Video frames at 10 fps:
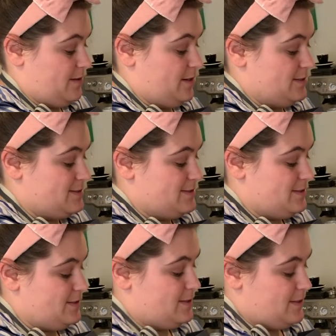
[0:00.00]
crust,
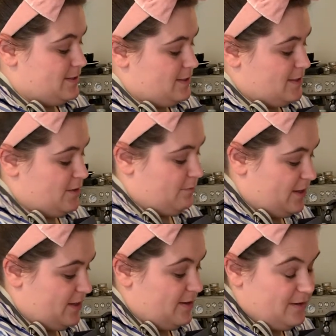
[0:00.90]

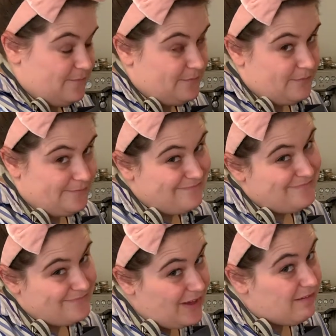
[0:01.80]
but
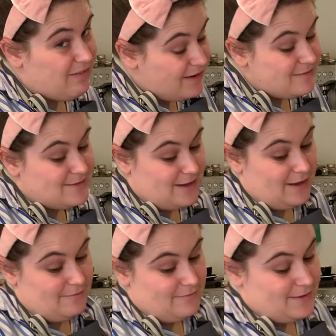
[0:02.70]
a lot of the
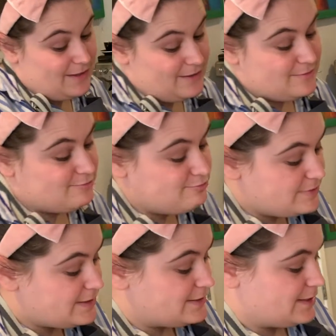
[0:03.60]
time it is
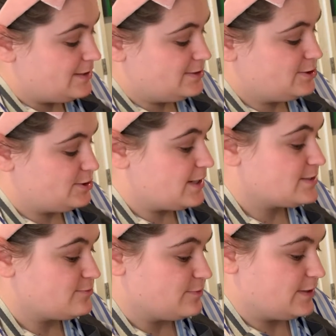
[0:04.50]
really just
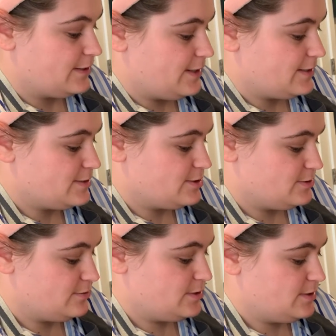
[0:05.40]
really nice too.
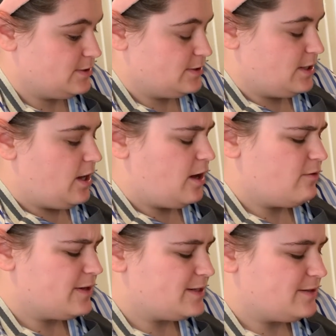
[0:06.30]
Oh,
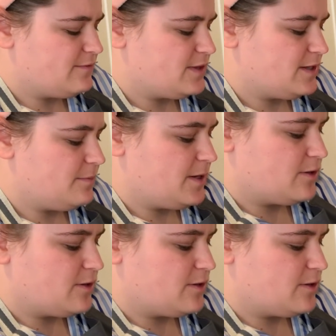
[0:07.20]
I didn't even think about a